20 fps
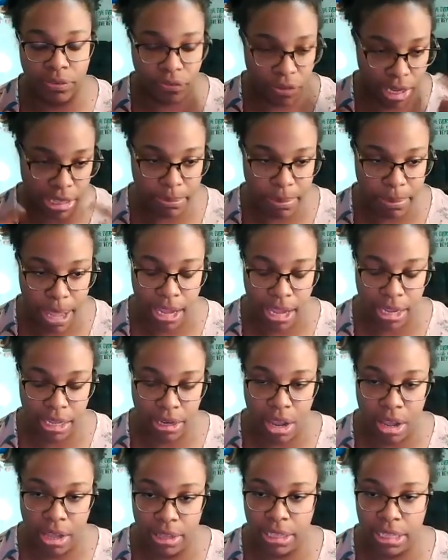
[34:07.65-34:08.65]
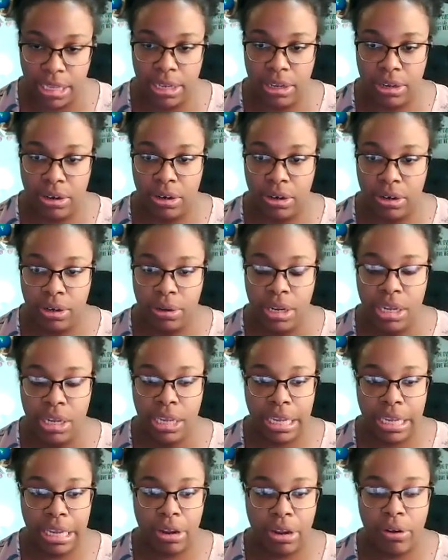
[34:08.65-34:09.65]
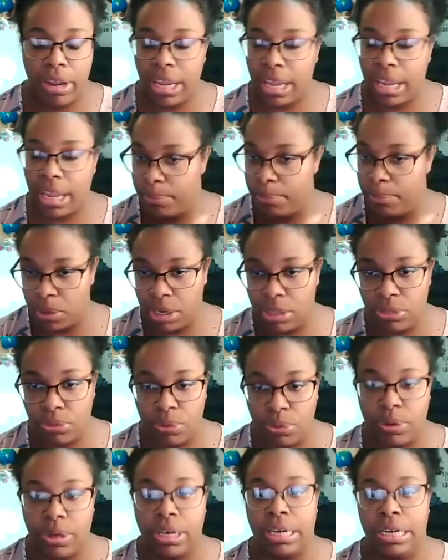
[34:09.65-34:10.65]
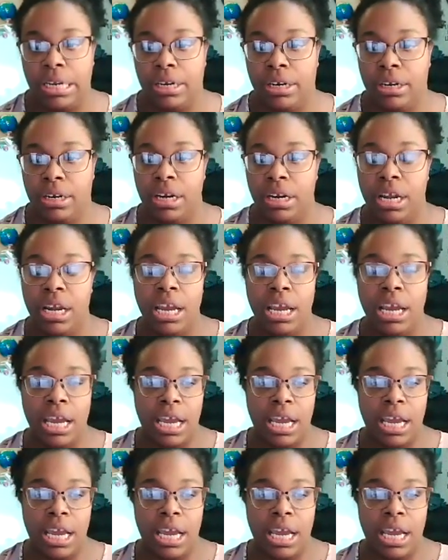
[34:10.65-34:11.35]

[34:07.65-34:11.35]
front and the back and on the ear earring and put it through her ear.